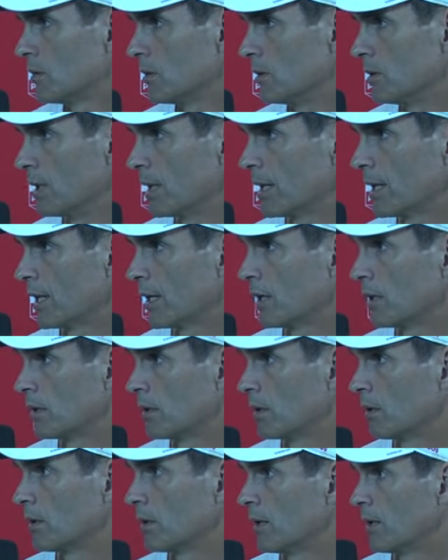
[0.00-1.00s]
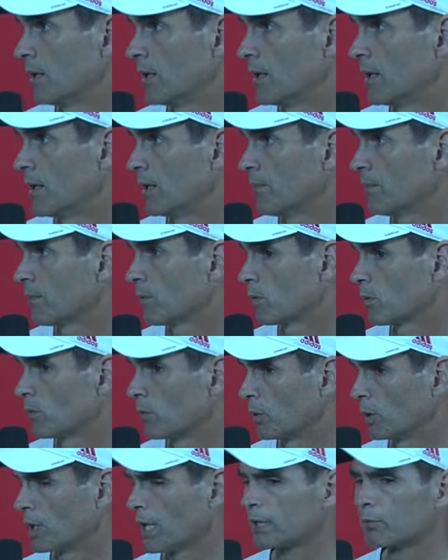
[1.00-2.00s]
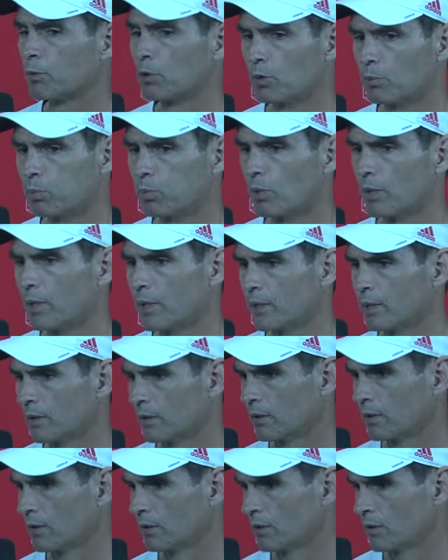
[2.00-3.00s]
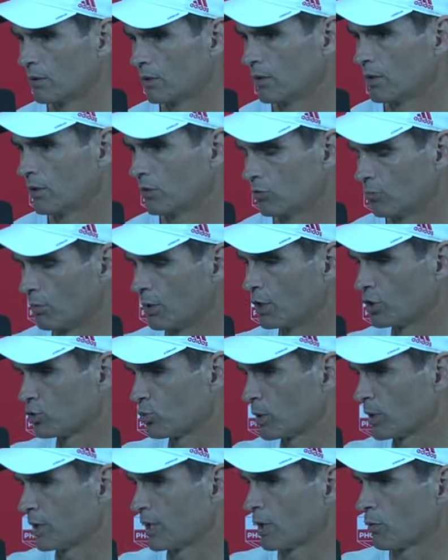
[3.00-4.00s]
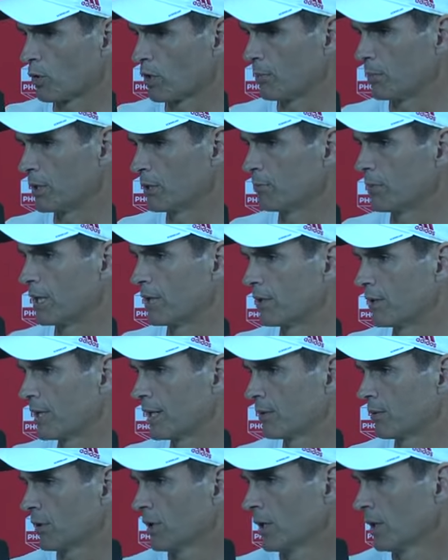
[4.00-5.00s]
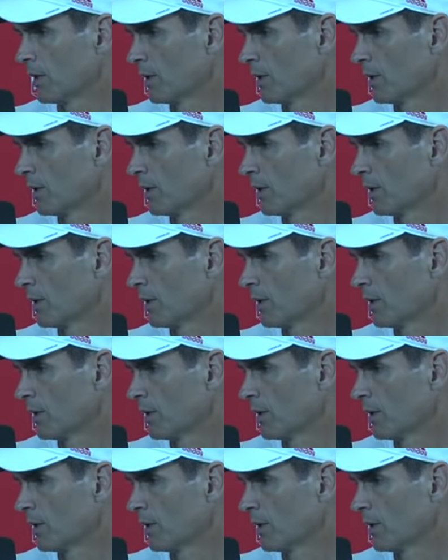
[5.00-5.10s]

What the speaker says: Yeah, we'd like to be able to play as many as we can. What I mean by that,